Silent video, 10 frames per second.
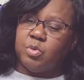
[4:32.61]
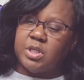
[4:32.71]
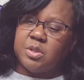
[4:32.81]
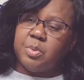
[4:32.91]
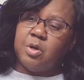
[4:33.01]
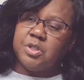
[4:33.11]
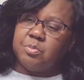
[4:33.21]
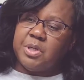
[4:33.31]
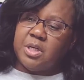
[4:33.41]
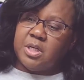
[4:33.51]
What it's supposed
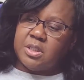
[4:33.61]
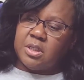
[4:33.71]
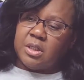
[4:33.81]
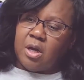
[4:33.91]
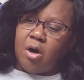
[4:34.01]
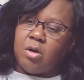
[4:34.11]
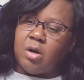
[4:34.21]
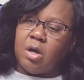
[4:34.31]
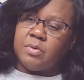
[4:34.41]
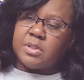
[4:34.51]
to be is long on